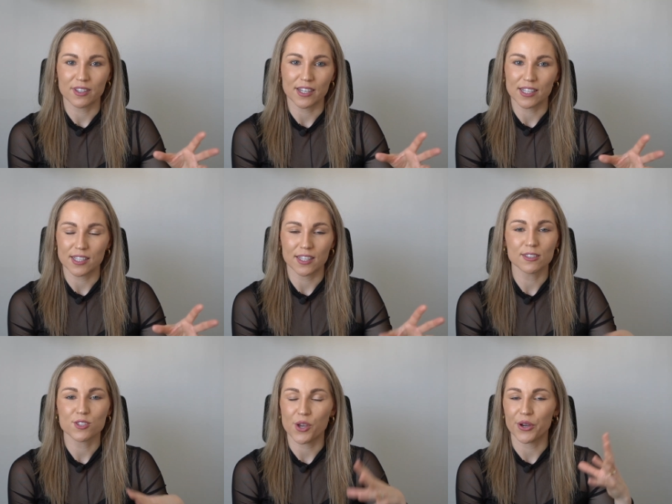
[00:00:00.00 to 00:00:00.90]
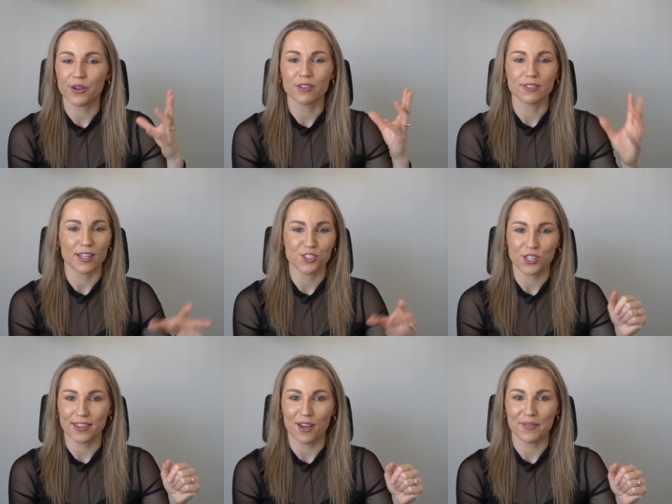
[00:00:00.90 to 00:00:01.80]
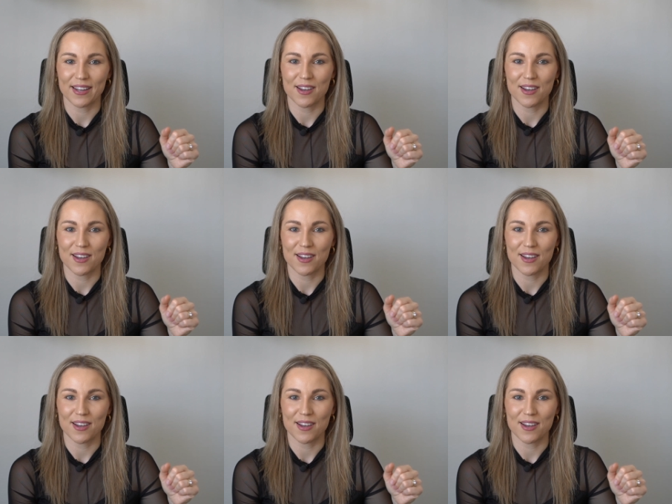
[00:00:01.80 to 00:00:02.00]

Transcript: that I did, so let's check that one